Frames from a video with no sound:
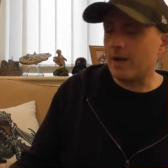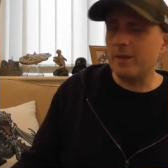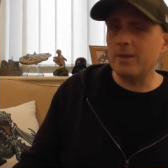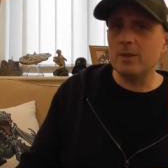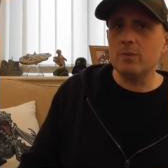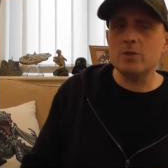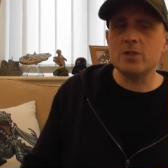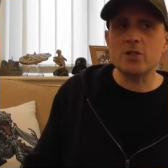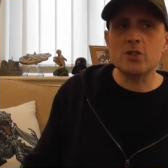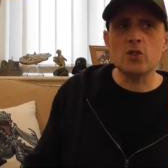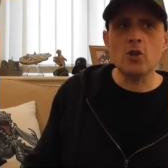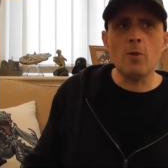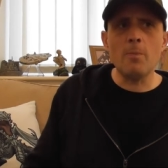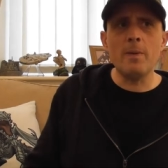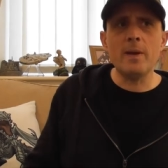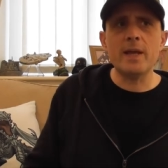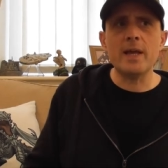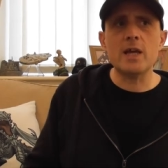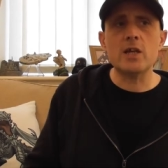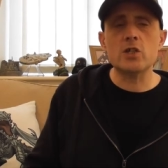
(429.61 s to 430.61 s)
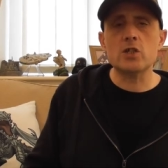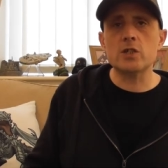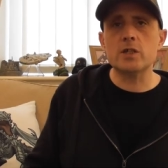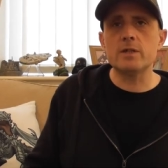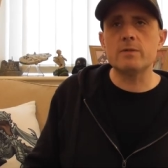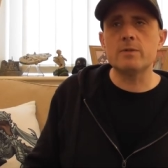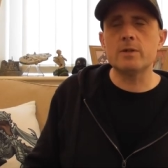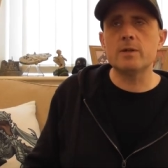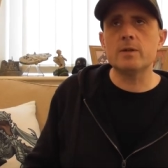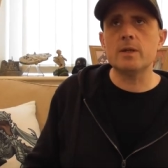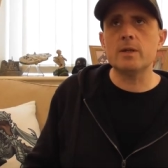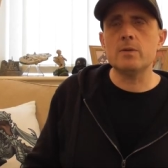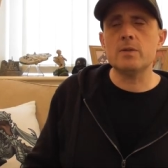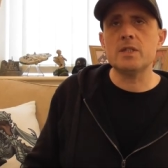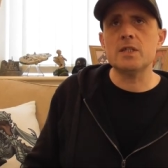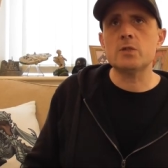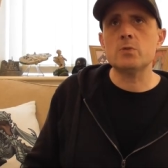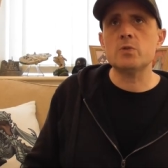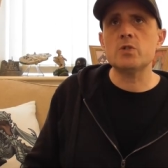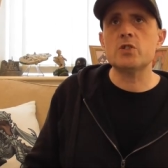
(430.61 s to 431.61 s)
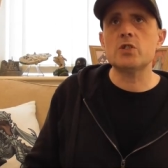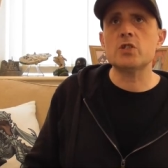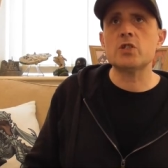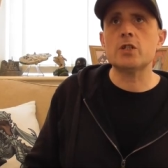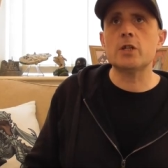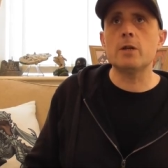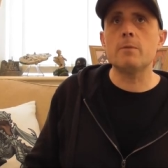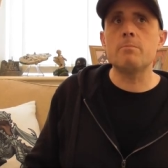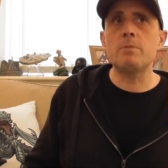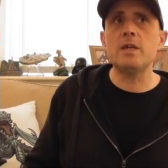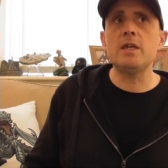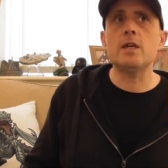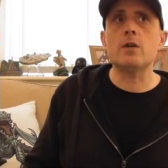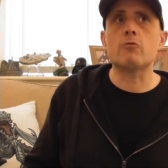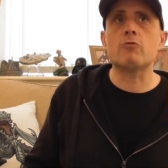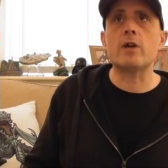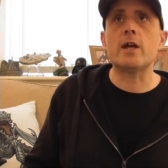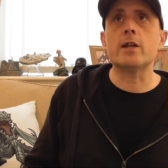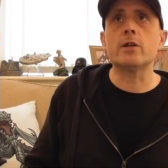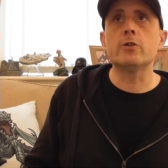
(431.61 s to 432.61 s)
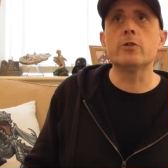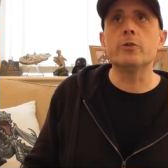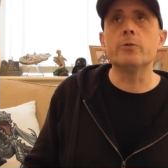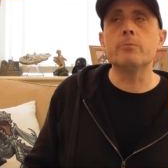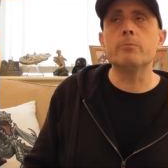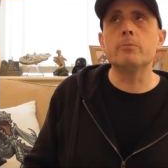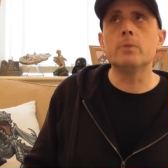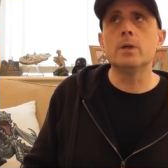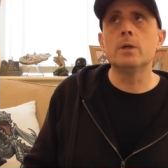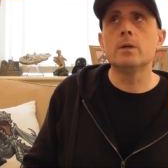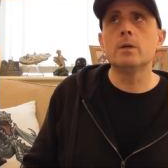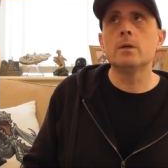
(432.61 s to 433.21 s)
And there was a topic actually that this was just going to be a random